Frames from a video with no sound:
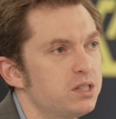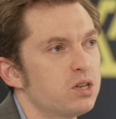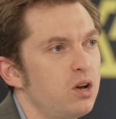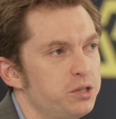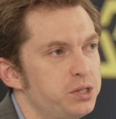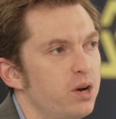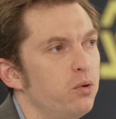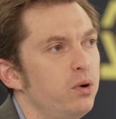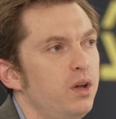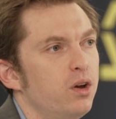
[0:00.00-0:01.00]
It's
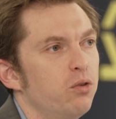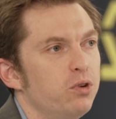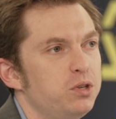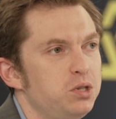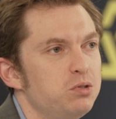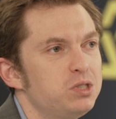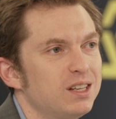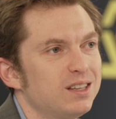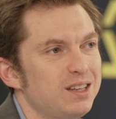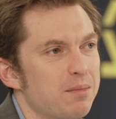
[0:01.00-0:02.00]
also
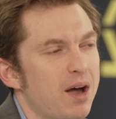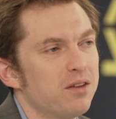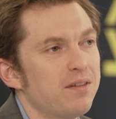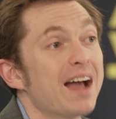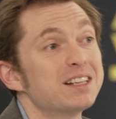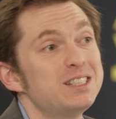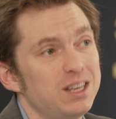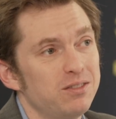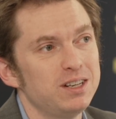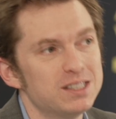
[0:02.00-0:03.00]
reducing the amount of
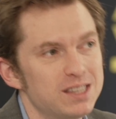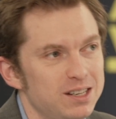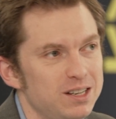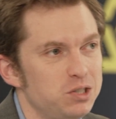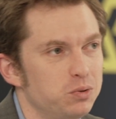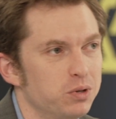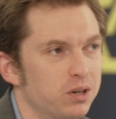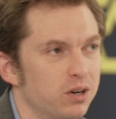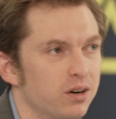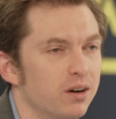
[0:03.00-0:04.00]
activities that need to
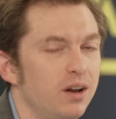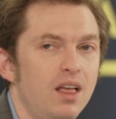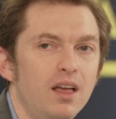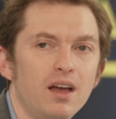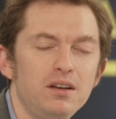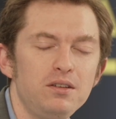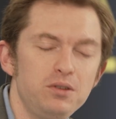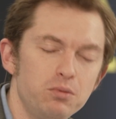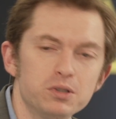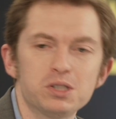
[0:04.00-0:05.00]
occur. And
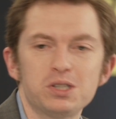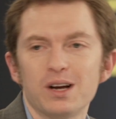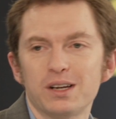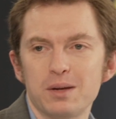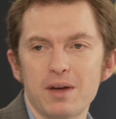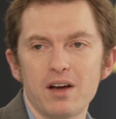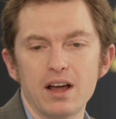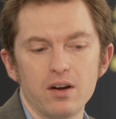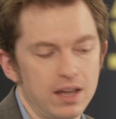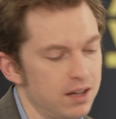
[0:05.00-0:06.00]
you were just talking about
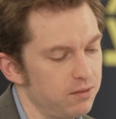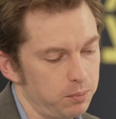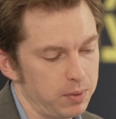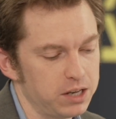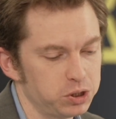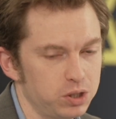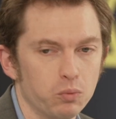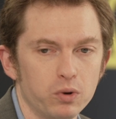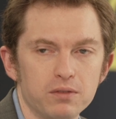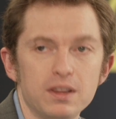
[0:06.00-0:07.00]
how, hey, if a
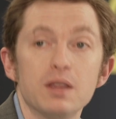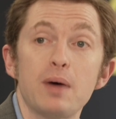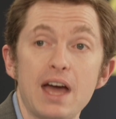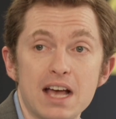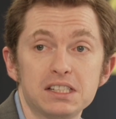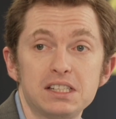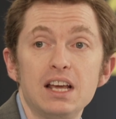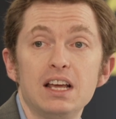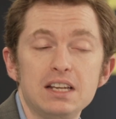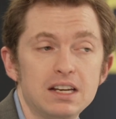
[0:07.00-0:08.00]
patient would have in the past
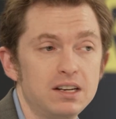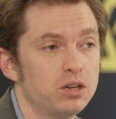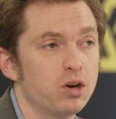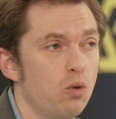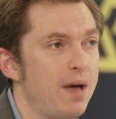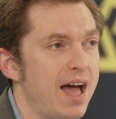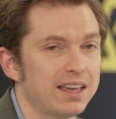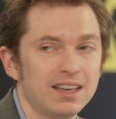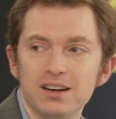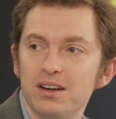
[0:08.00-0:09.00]
needed to go
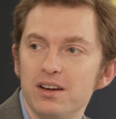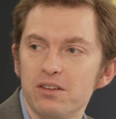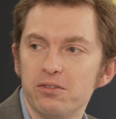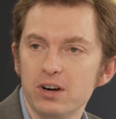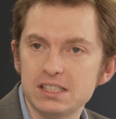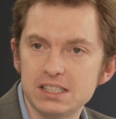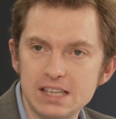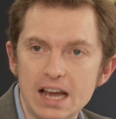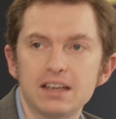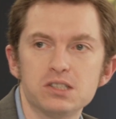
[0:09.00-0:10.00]
back in for a
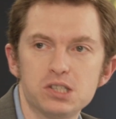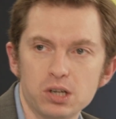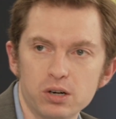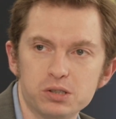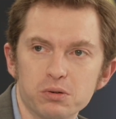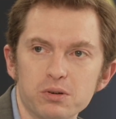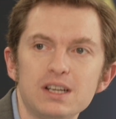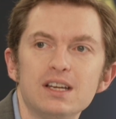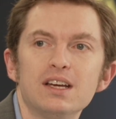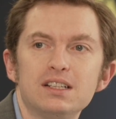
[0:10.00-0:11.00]
second
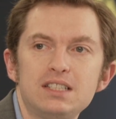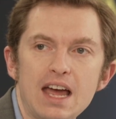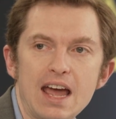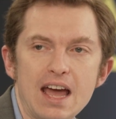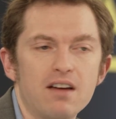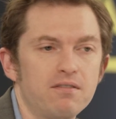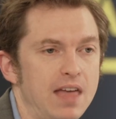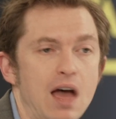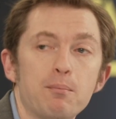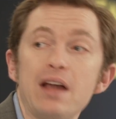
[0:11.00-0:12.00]
surgery to have
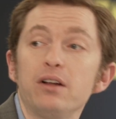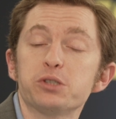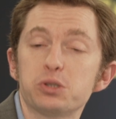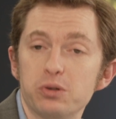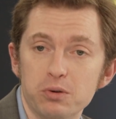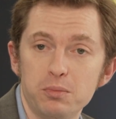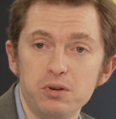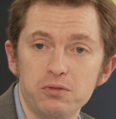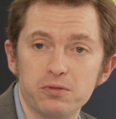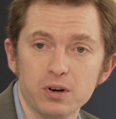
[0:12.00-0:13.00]
that metal screw
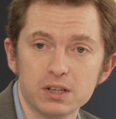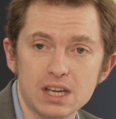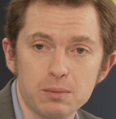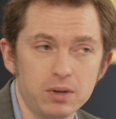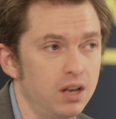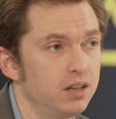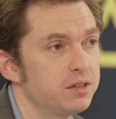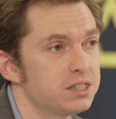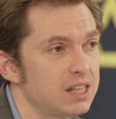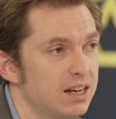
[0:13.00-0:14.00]
removed, for example, all of
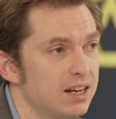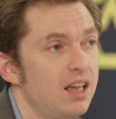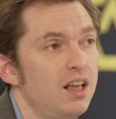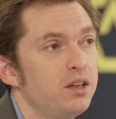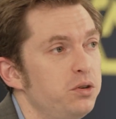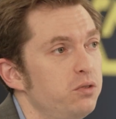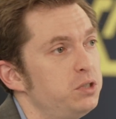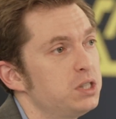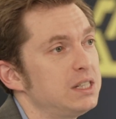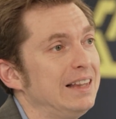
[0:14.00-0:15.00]
a sudden, you've
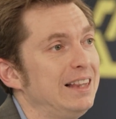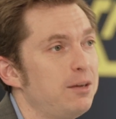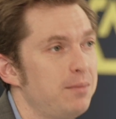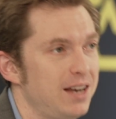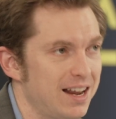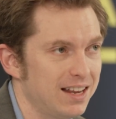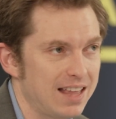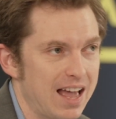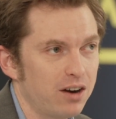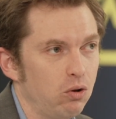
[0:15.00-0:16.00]
just eliminated
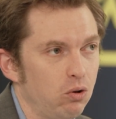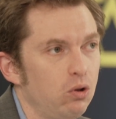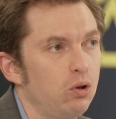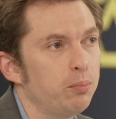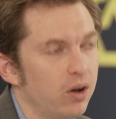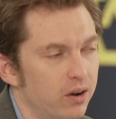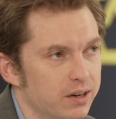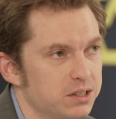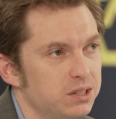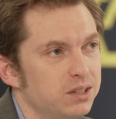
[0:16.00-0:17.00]
that whole
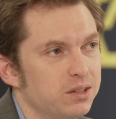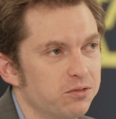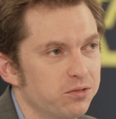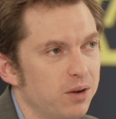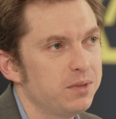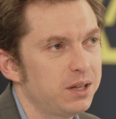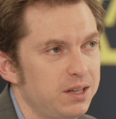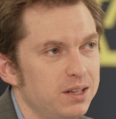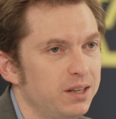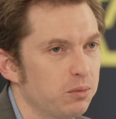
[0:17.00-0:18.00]
part from the
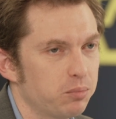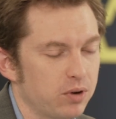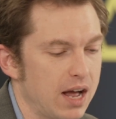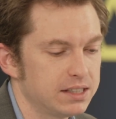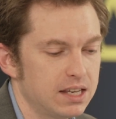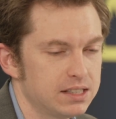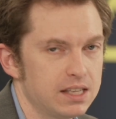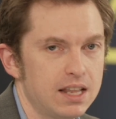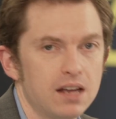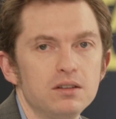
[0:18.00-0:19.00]
healing process.
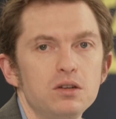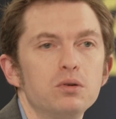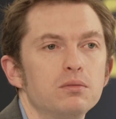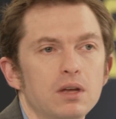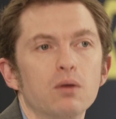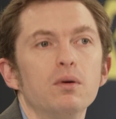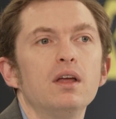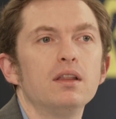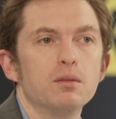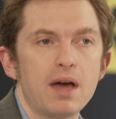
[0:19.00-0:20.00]
And then
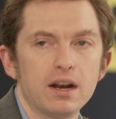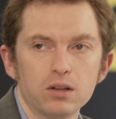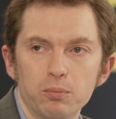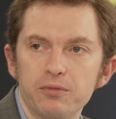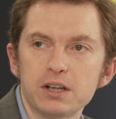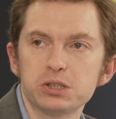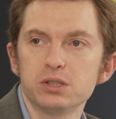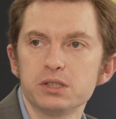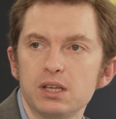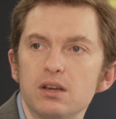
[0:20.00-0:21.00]
the medical
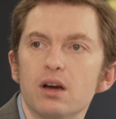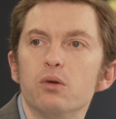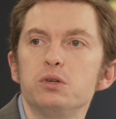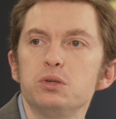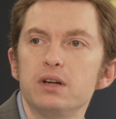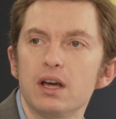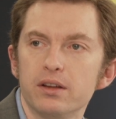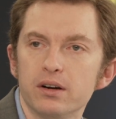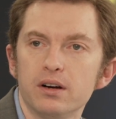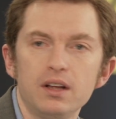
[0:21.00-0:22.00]
professionals can go do
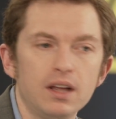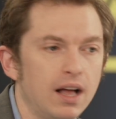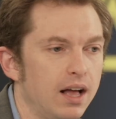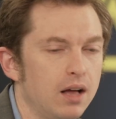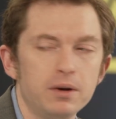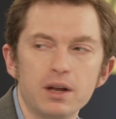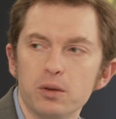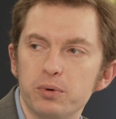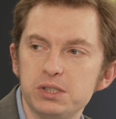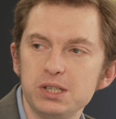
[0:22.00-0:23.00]
another
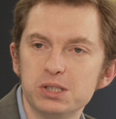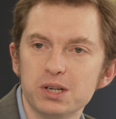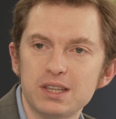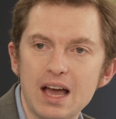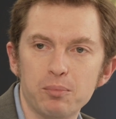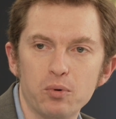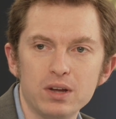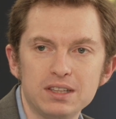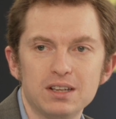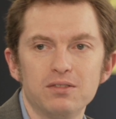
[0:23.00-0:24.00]
procedure at that
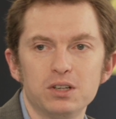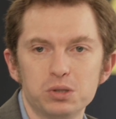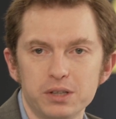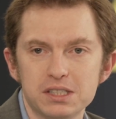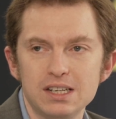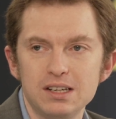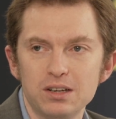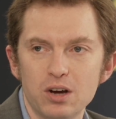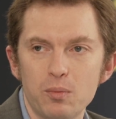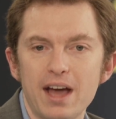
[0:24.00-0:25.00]
point. The individual doesn't need to
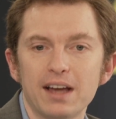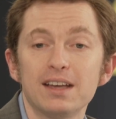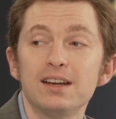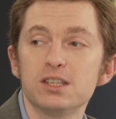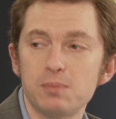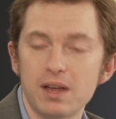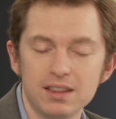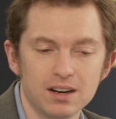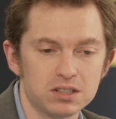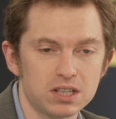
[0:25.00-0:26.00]
go back in and
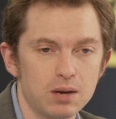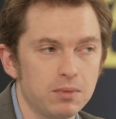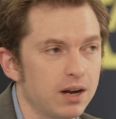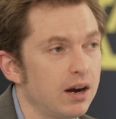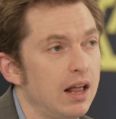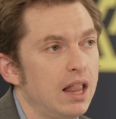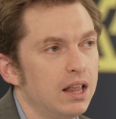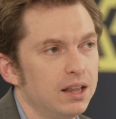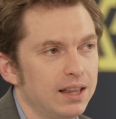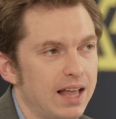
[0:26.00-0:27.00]
spend their time there.
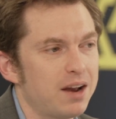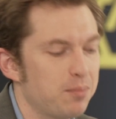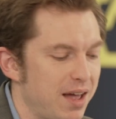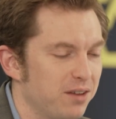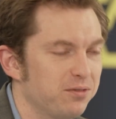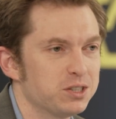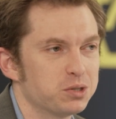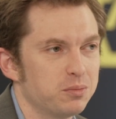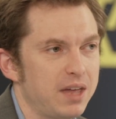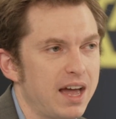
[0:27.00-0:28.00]
A lot of benefits
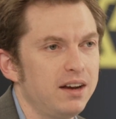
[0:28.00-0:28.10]
from that.